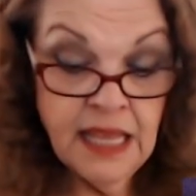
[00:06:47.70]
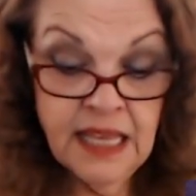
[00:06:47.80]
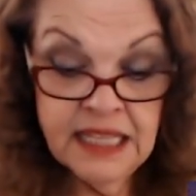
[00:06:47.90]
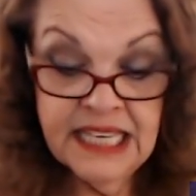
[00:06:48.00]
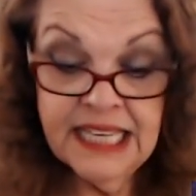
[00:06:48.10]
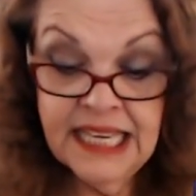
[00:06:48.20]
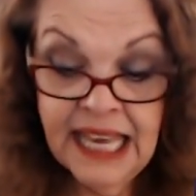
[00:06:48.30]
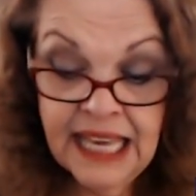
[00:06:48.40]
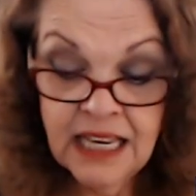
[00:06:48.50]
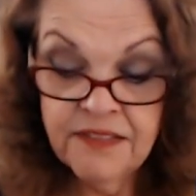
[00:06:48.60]
The
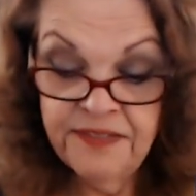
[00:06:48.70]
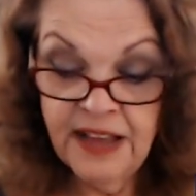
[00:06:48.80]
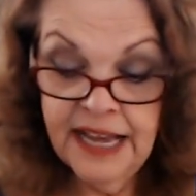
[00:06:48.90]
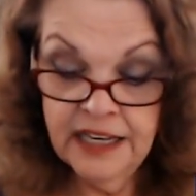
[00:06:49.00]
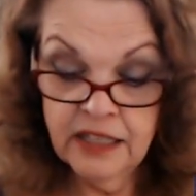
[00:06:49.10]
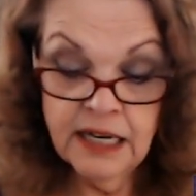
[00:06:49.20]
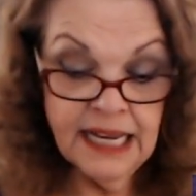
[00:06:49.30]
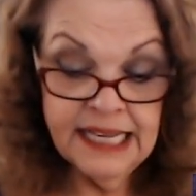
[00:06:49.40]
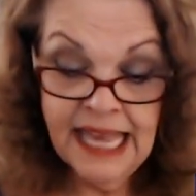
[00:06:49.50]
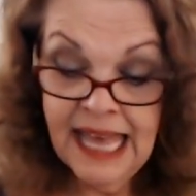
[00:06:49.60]
King of Fire,
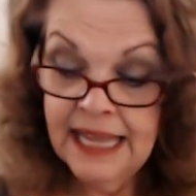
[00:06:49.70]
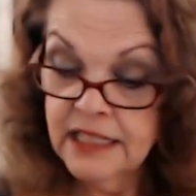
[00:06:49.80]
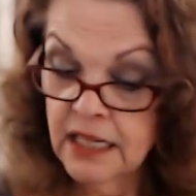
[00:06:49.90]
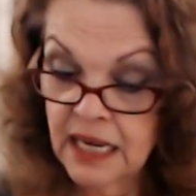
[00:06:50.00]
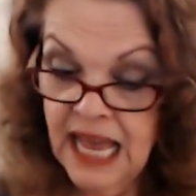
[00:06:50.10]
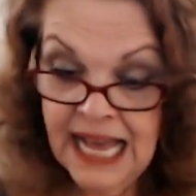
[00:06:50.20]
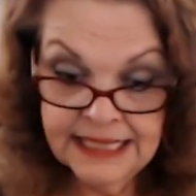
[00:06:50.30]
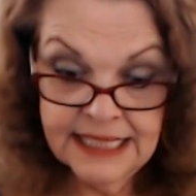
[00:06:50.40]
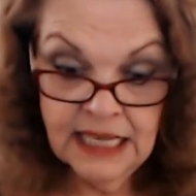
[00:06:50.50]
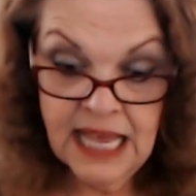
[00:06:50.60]
again,
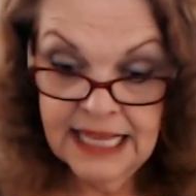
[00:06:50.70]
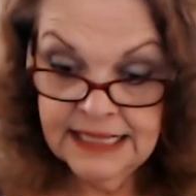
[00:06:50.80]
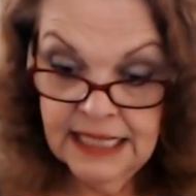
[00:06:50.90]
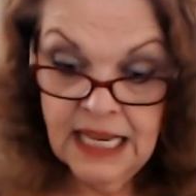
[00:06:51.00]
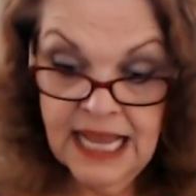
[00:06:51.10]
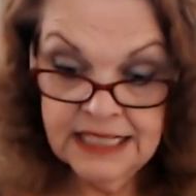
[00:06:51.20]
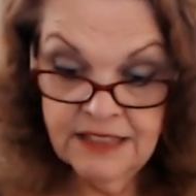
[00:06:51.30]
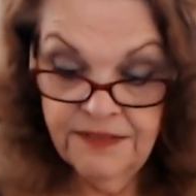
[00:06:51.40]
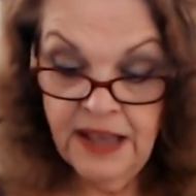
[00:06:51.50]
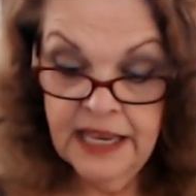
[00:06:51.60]
lots and lots and lots
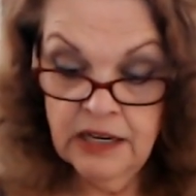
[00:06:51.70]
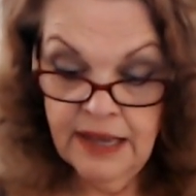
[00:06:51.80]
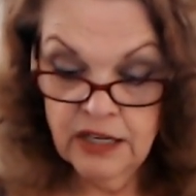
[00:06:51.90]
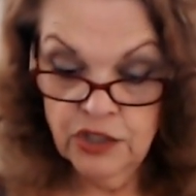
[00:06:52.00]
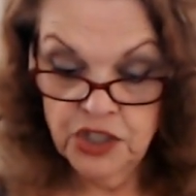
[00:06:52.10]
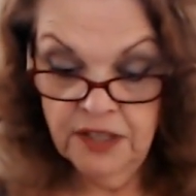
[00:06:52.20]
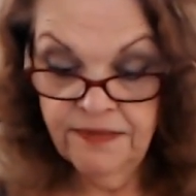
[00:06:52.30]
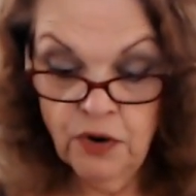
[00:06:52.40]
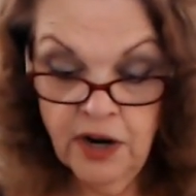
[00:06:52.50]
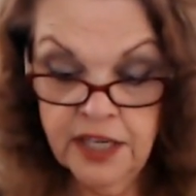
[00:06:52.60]
of fire energy
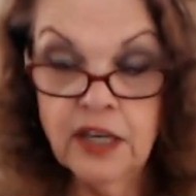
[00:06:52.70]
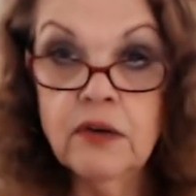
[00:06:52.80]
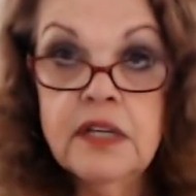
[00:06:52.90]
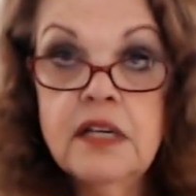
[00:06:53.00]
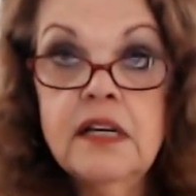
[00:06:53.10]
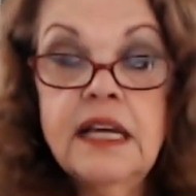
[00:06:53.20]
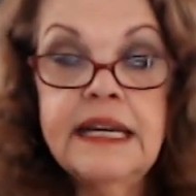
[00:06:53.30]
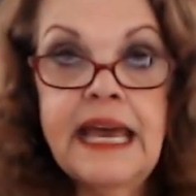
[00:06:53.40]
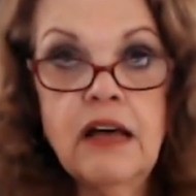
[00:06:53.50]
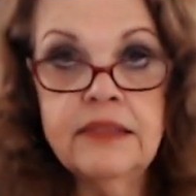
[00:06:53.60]
for you.
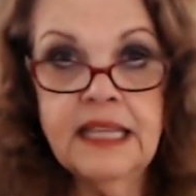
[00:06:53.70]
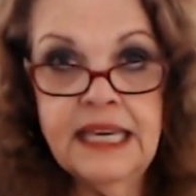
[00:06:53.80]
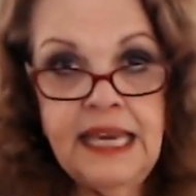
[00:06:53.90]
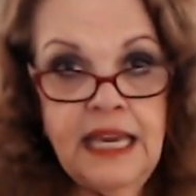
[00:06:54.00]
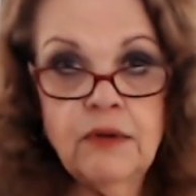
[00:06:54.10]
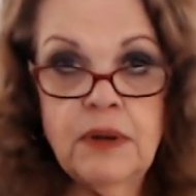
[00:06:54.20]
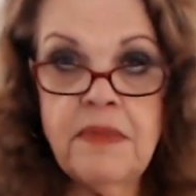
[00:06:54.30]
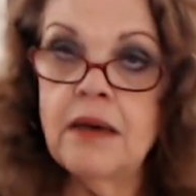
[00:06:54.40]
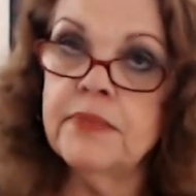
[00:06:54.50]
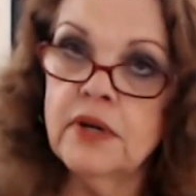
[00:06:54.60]
Now, the King,
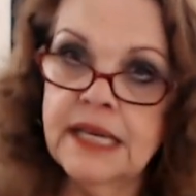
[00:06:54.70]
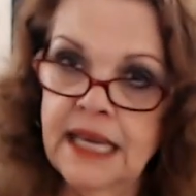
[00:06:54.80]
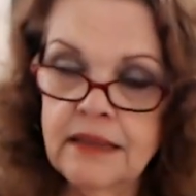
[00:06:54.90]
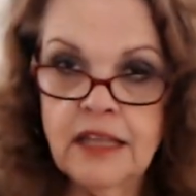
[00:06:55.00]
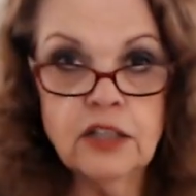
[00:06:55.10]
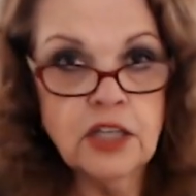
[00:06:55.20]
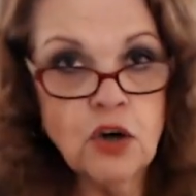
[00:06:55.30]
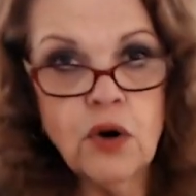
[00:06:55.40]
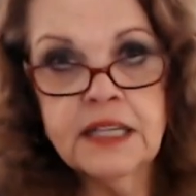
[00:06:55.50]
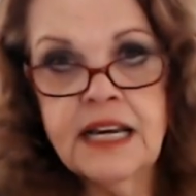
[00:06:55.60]
remember, the
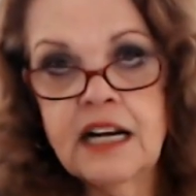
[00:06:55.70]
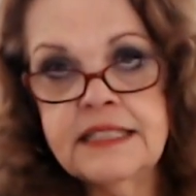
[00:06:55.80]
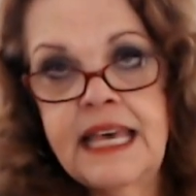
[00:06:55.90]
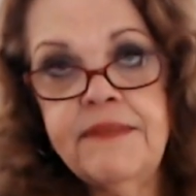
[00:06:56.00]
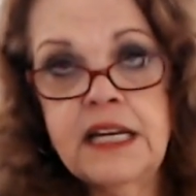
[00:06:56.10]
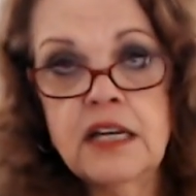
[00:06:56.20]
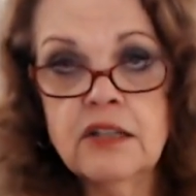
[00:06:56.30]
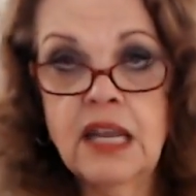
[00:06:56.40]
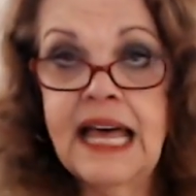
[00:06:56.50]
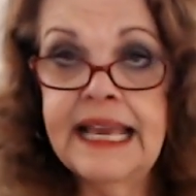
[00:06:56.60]
court cards have an
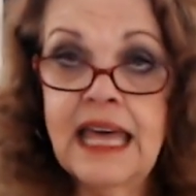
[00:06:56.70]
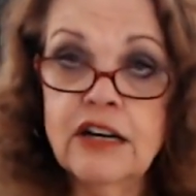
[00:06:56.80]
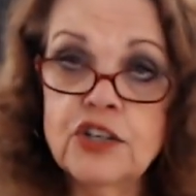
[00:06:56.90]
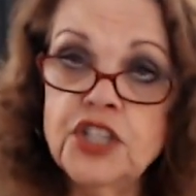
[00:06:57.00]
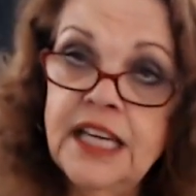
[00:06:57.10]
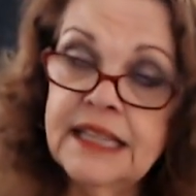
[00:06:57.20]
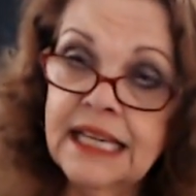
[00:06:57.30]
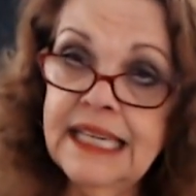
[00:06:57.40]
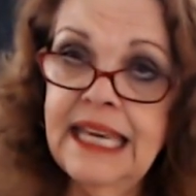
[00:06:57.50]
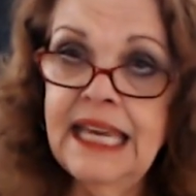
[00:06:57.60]
underlying energy. The
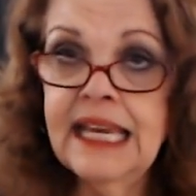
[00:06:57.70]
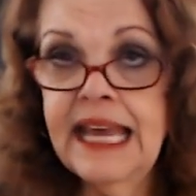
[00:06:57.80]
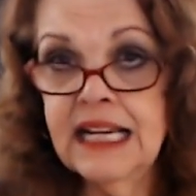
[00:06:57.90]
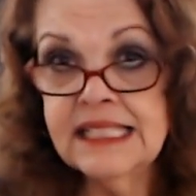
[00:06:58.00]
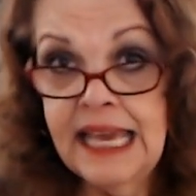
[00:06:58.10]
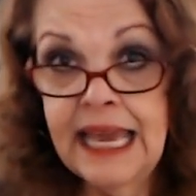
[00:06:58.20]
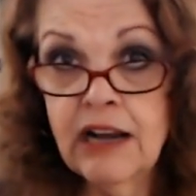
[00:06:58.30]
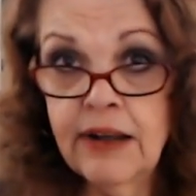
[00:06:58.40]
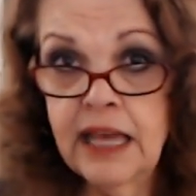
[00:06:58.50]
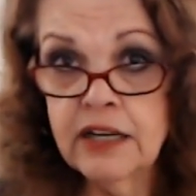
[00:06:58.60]
King has
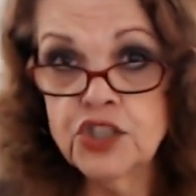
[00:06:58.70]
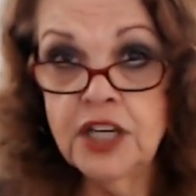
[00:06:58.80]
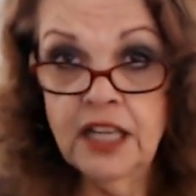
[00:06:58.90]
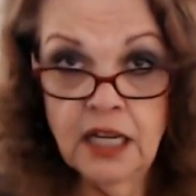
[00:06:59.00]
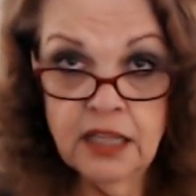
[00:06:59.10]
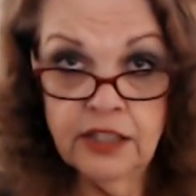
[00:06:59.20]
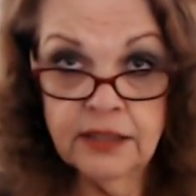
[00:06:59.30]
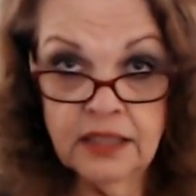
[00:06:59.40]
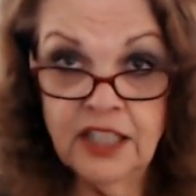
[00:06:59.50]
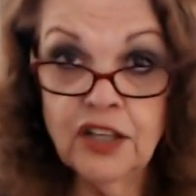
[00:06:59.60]
air energy,
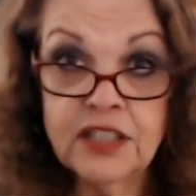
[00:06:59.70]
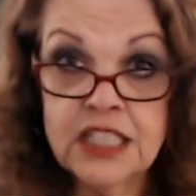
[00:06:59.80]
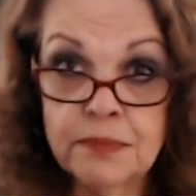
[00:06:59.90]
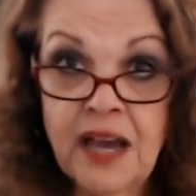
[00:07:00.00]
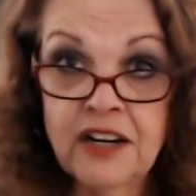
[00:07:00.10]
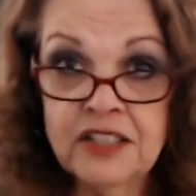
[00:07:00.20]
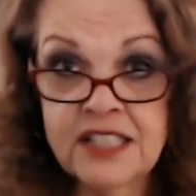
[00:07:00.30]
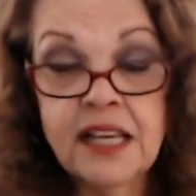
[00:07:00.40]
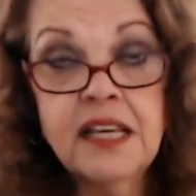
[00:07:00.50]
you know, the smarts,